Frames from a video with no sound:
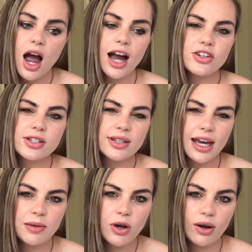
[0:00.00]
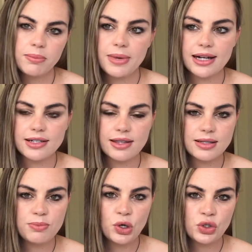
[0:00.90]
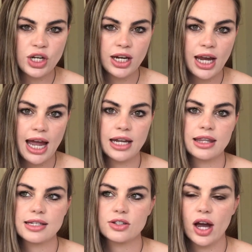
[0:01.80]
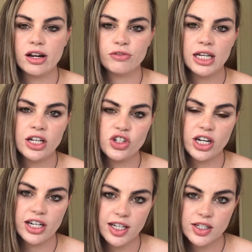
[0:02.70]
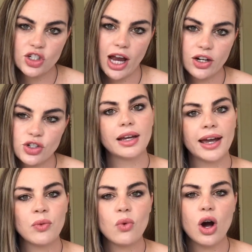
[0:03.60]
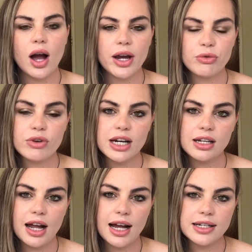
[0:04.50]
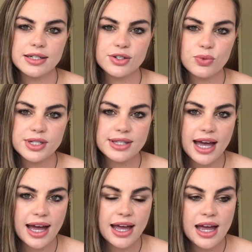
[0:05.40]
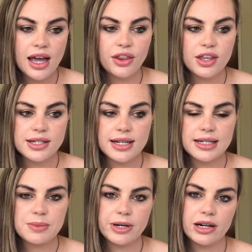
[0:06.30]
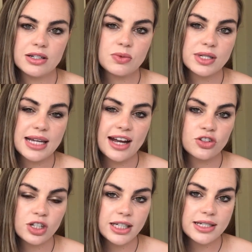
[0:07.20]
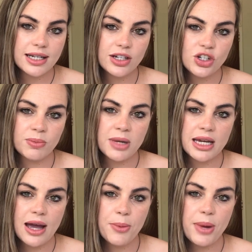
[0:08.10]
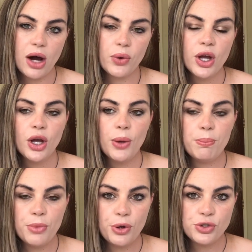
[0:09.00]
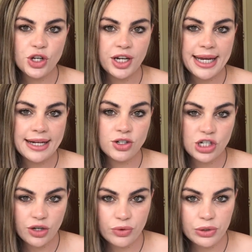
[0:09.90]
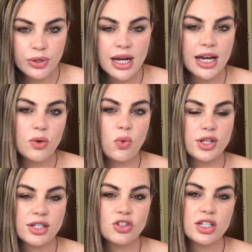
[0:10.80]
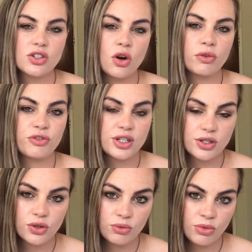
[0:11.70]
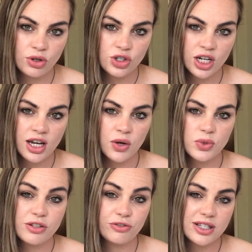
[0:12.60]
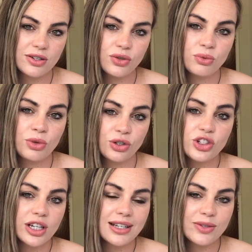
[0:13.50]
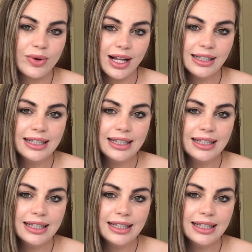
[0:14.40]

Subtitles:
I just keep going back to this merging and this kind of energetic exchange. And what I realized was that this experience was actually teaching me about merging in general. It wasn't just non-physical merging, it was physical merging as well.